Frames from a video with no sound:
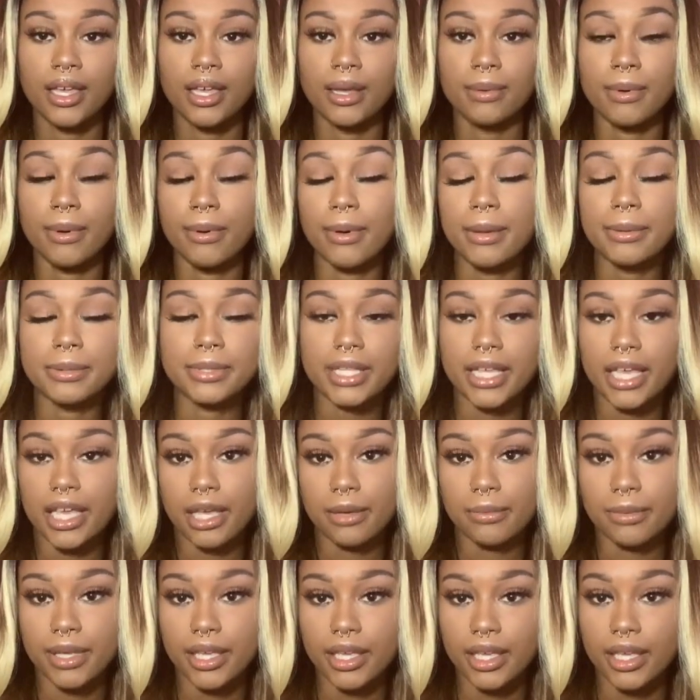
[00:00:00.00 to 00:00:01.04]
Well, I don't say I got a
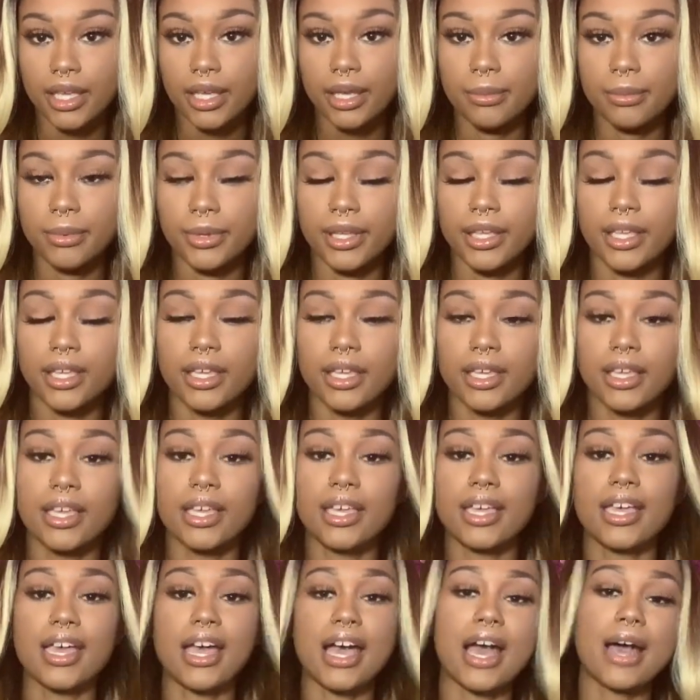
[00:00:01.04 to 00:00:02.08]
big head, but
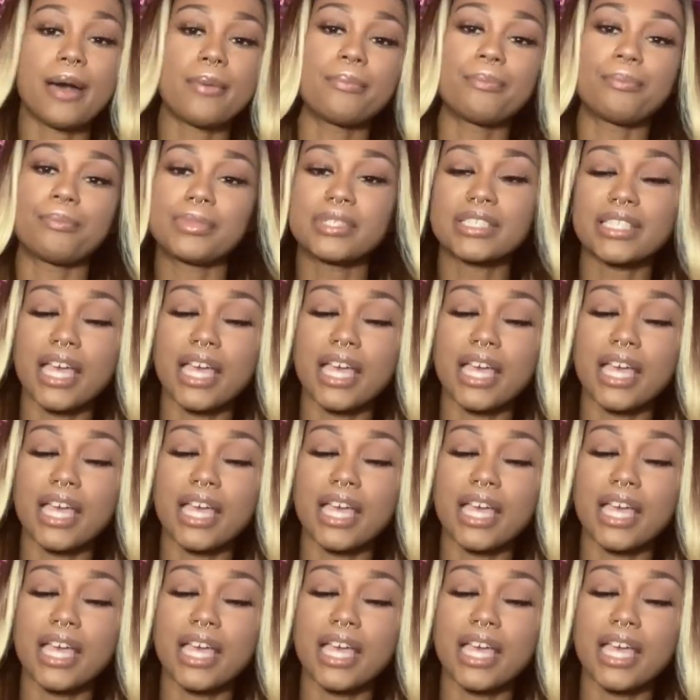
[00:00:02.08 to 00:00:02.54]
I'm